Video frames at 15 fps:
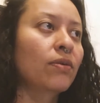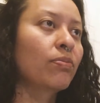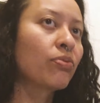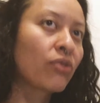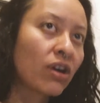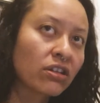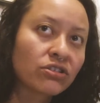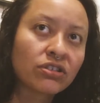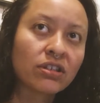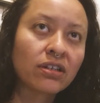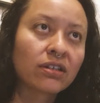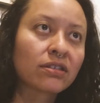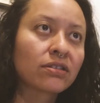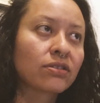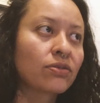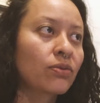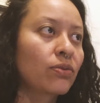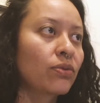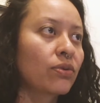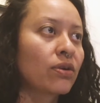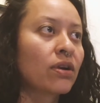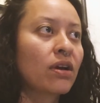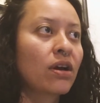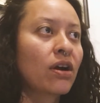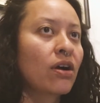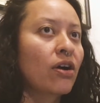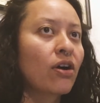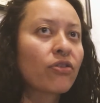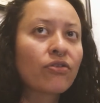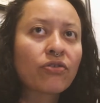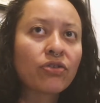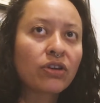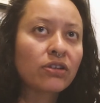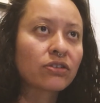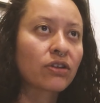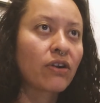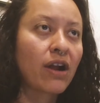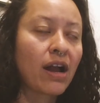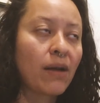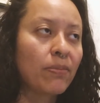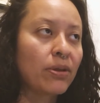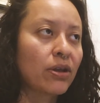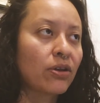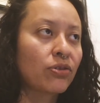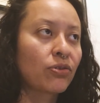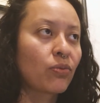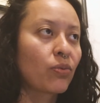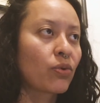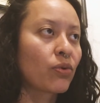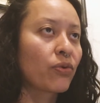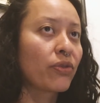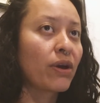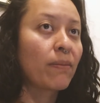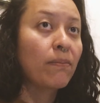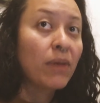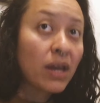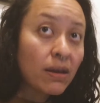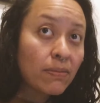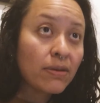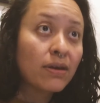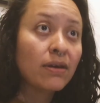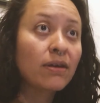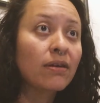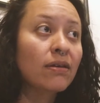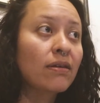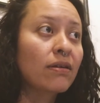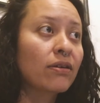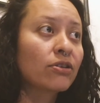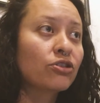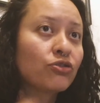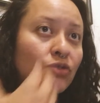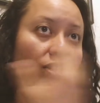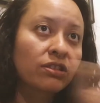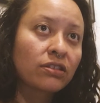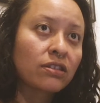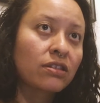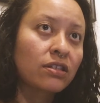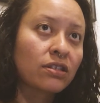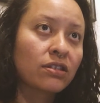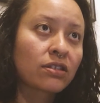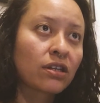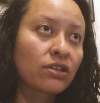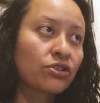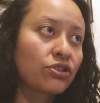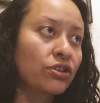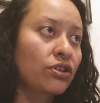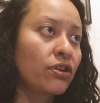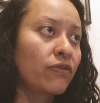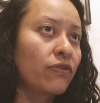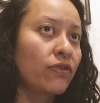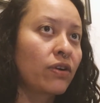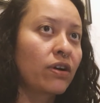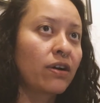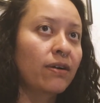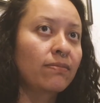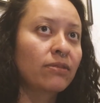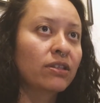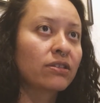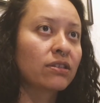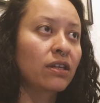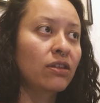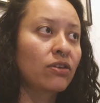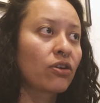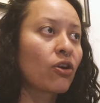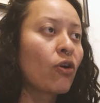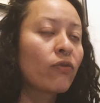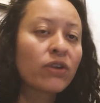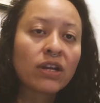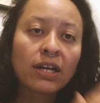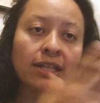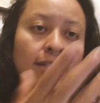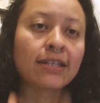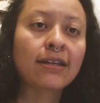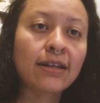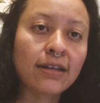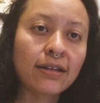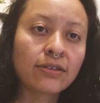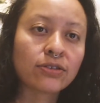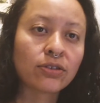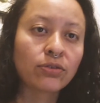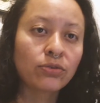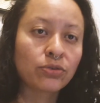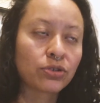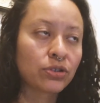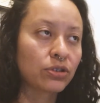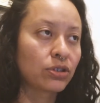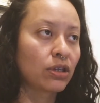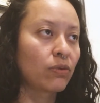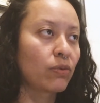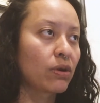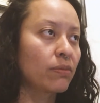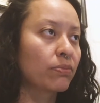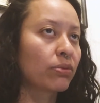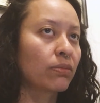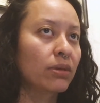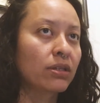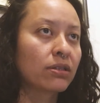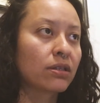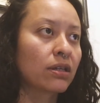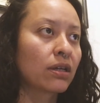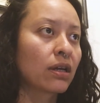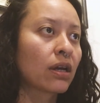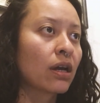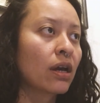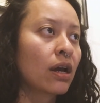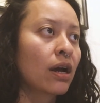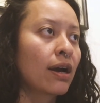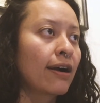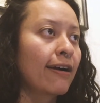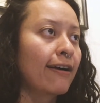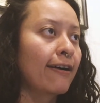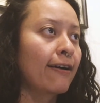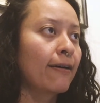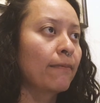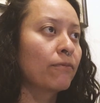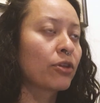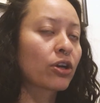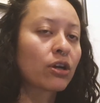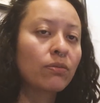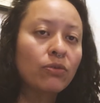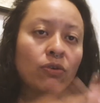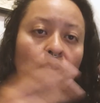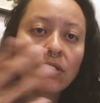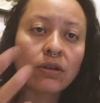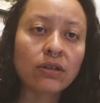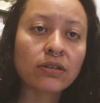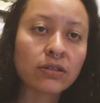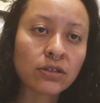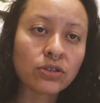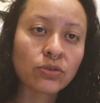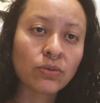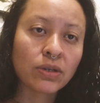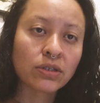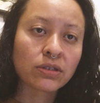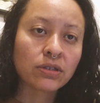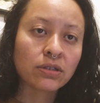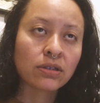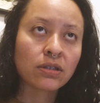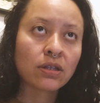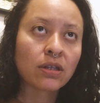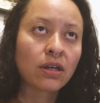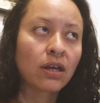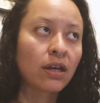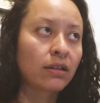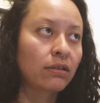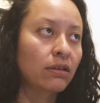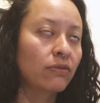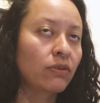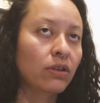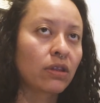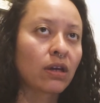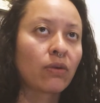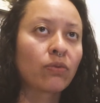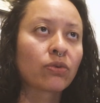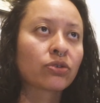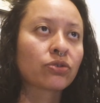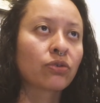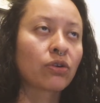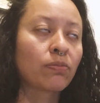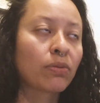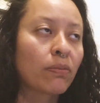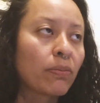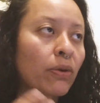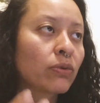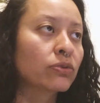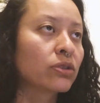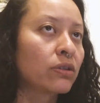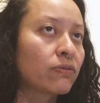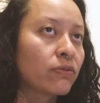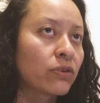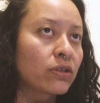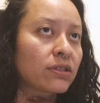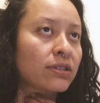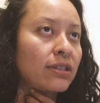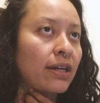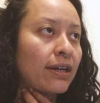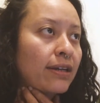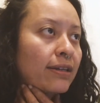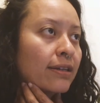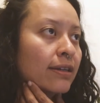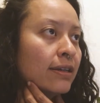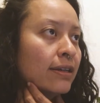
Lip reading: projects, or other things that are happening in the world that maybe address the discussion of, let's say, the COVID-19 solutions that we're implementing, the community situation and living that we're sort of proposing for the site.